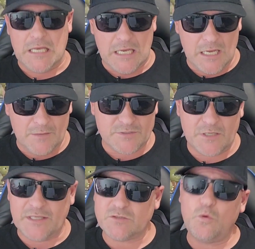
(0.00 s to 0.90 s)
So
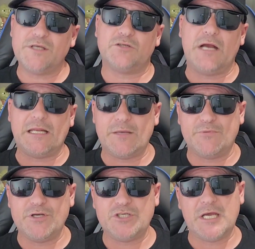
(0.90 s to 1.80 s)
that's always greatly
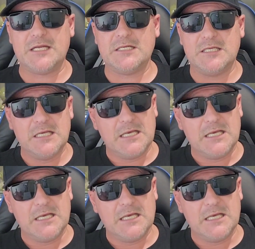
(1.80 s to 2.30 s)
appreciated.